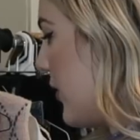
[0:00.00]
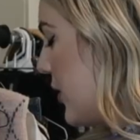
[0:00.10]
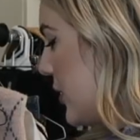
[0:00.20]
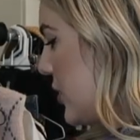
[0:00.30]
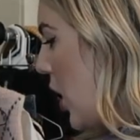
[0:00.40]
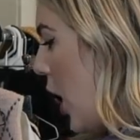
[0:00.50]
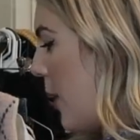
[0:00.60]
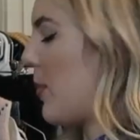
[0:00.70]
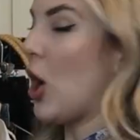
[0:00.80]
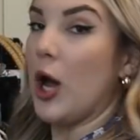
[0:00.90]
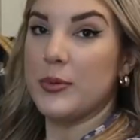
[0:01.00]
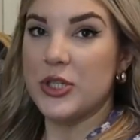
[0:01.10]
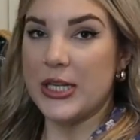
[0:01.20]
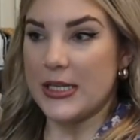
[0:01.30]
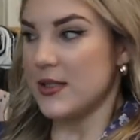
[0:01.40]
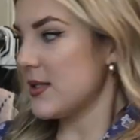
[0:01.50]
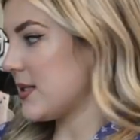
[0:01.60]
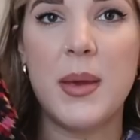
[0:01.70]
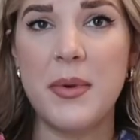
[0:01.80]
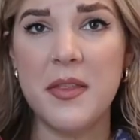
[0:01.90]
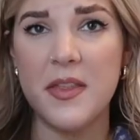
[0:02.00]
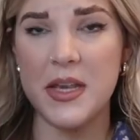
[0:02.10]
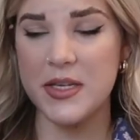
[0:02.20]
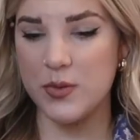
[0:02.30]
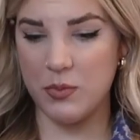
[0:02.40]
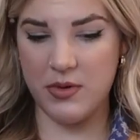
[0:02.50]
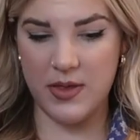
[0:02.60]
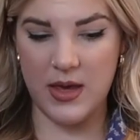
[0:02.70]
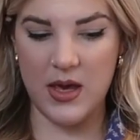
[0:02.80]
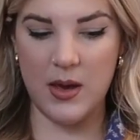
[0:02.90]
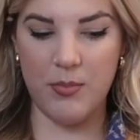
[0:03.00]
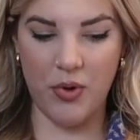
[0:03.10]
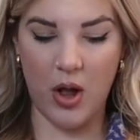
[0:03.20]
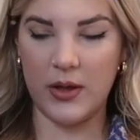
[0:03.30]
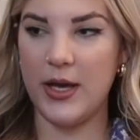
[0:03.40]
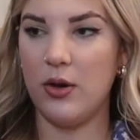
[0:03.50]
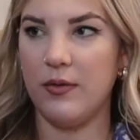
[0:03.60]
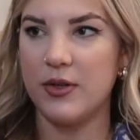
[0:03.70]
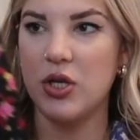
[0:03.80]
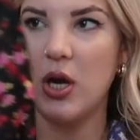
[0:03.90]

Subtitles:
Other top options, maybe this with the bralette over